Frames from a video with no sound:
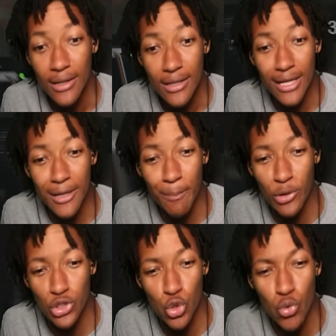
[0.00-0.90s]
They could put
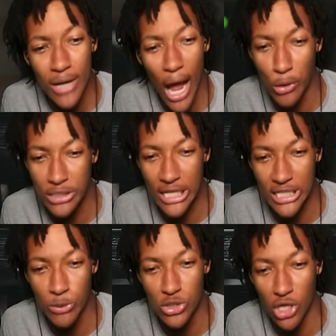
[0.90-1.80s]
two couches next
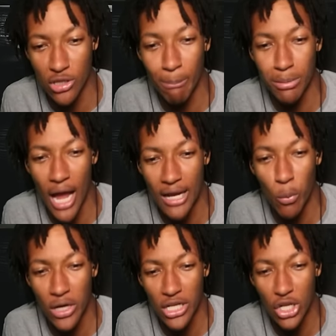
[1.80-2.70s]
to each other, blocking
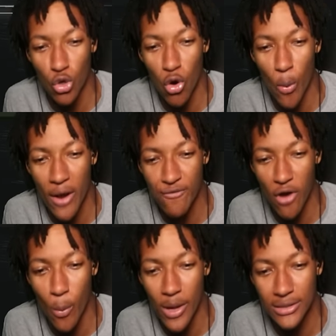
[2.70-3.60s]
one of the doorway
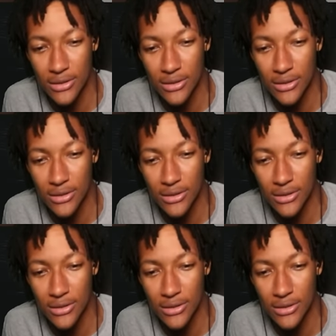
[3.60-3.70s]
front ways,